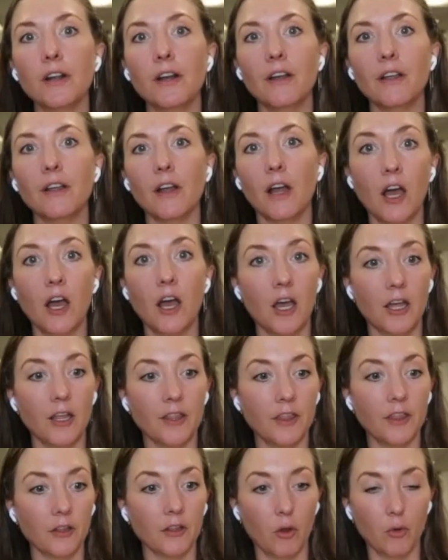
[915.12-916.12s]

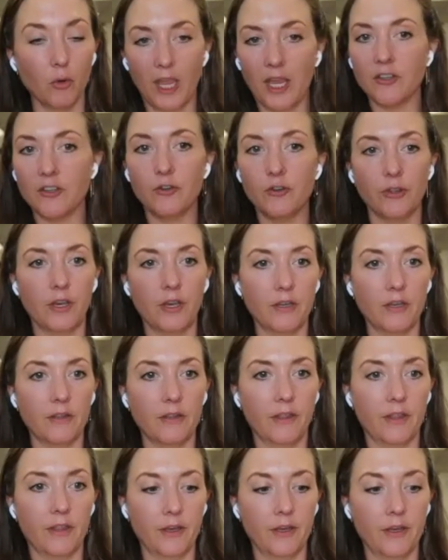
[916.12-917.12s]
the location or
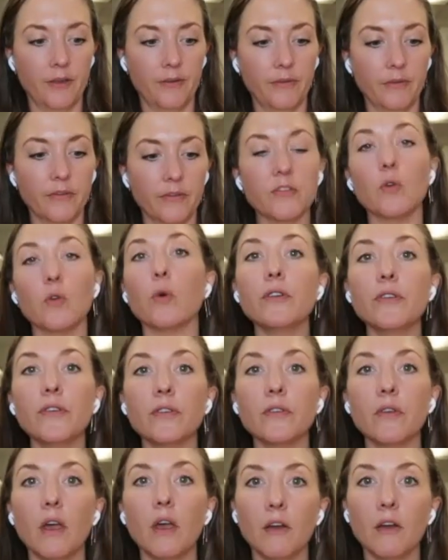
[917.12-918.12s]
the
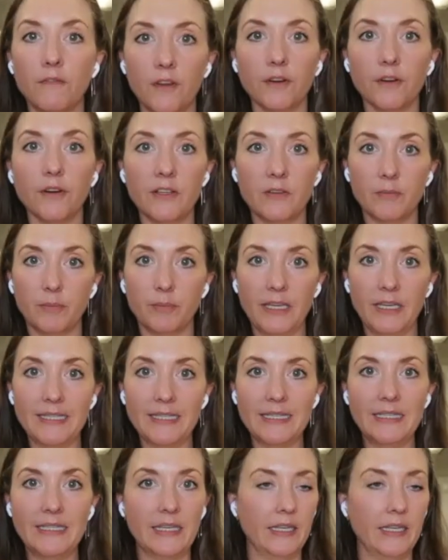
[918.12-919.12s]
source of various
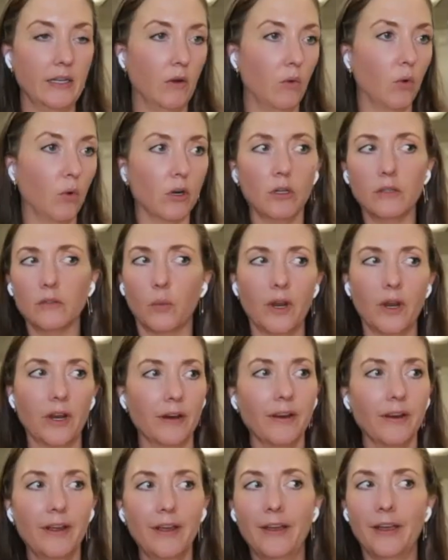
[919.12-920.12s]
places in a world
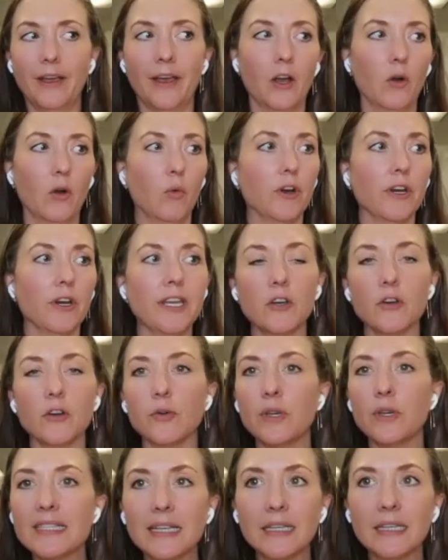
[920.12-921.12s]
where we're
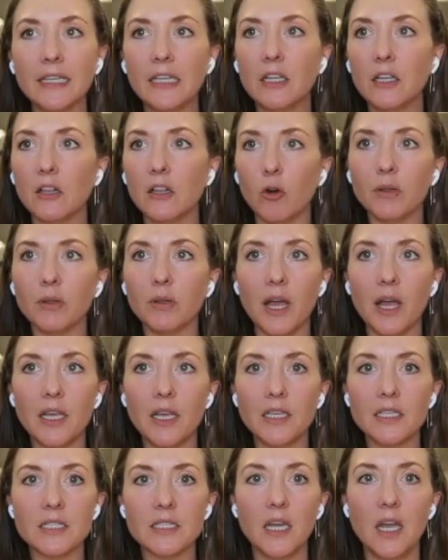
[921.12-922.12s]
increasingly
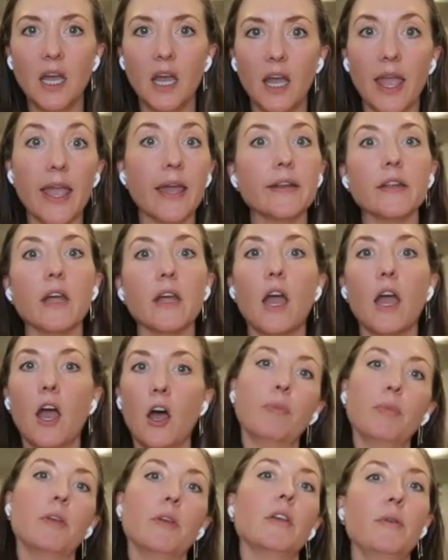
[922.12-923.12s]
globalized, and
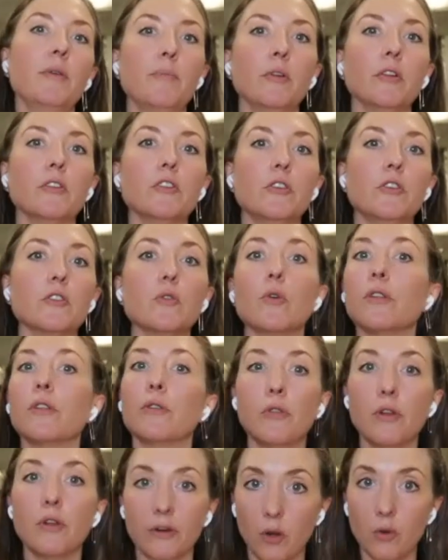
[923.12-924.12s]
helping people to sort
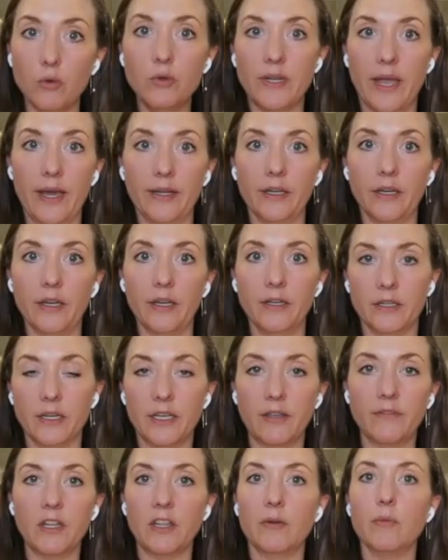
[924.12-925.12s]
through their own data and
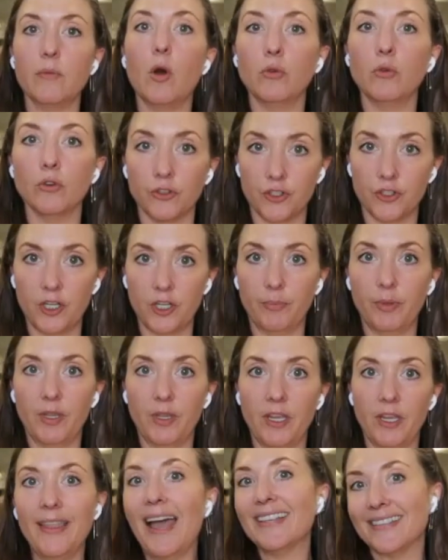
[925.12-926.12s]
giving them ownership
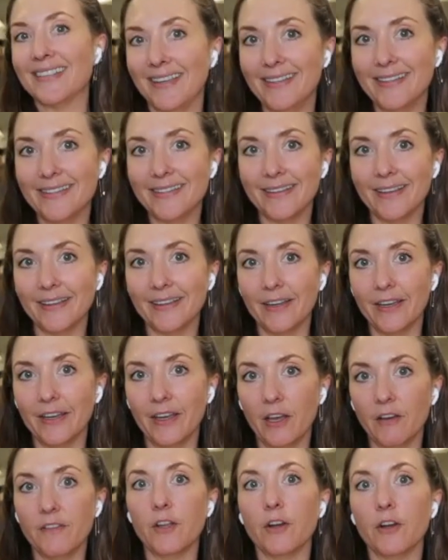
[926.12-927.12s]
in that sense
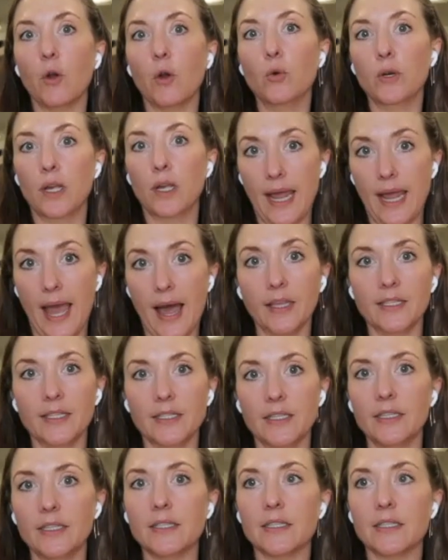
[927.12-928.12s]
of their own
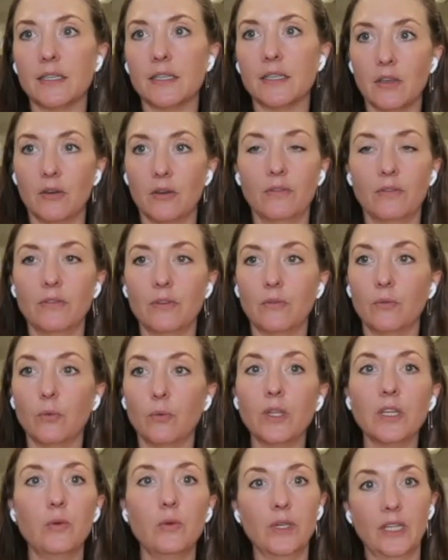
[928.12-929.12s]
analysis. So
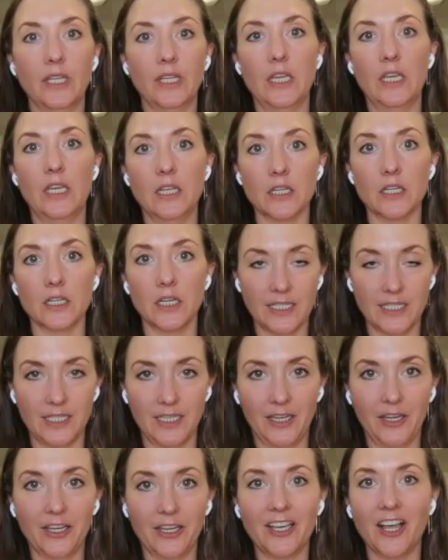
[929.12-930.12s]
really, really
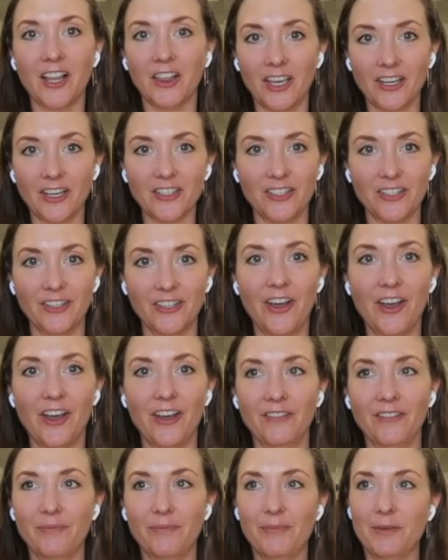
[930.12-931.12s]
interesting collection
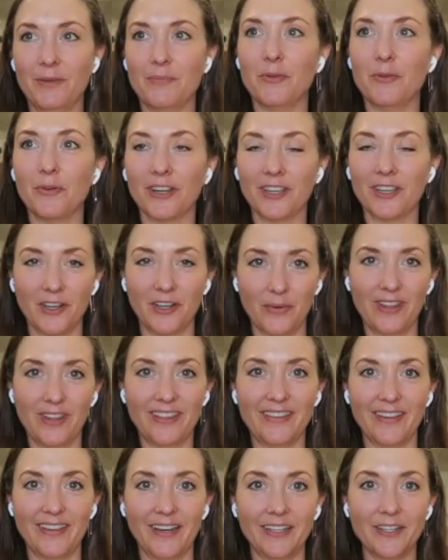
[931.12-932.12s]
of people working with
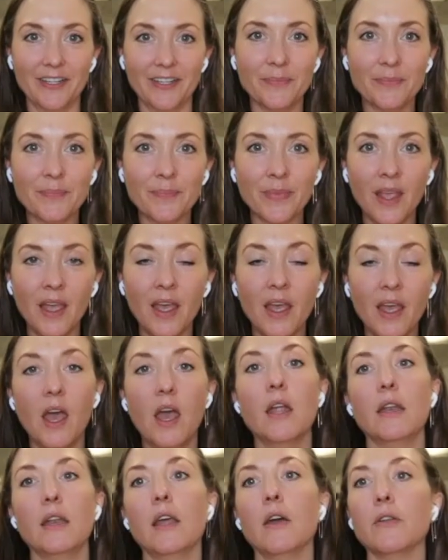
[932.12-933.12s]
data.
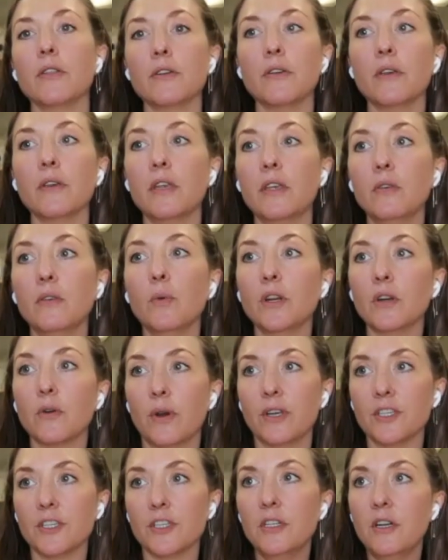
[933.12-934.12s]
Now, there is one
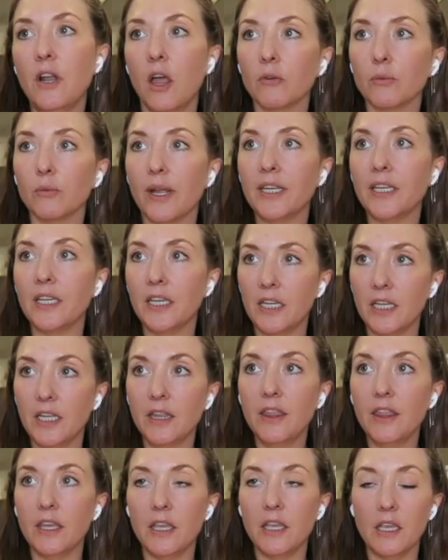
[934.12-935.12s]
question already
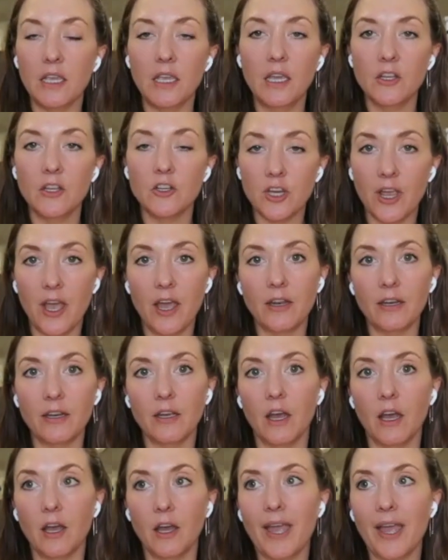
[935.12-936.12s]
in the chat,
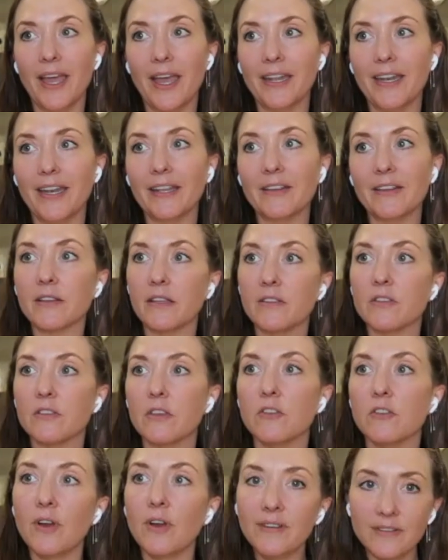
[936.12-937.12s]
and it's
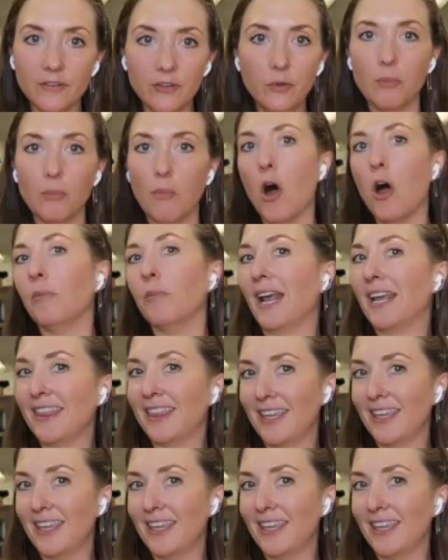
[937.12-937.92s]
addressed to Amal, but I think